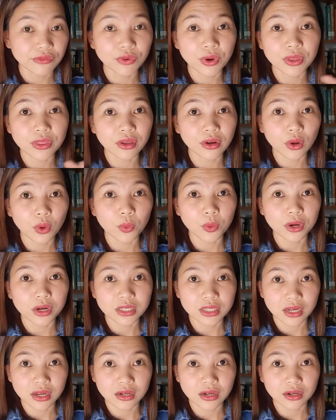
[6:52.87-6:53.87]
For the lower
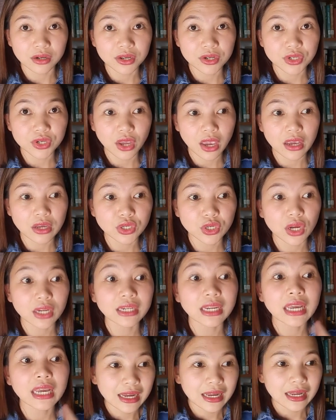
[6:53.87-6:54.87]
secondary
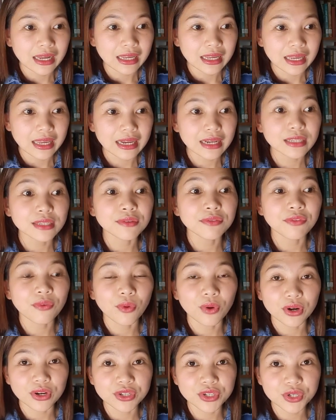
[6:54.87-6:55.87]
education, it is
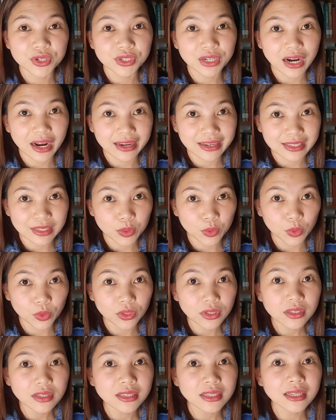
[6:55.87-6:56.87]
for junior high
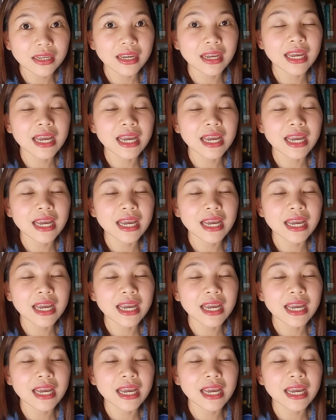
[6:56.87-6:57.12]
schools,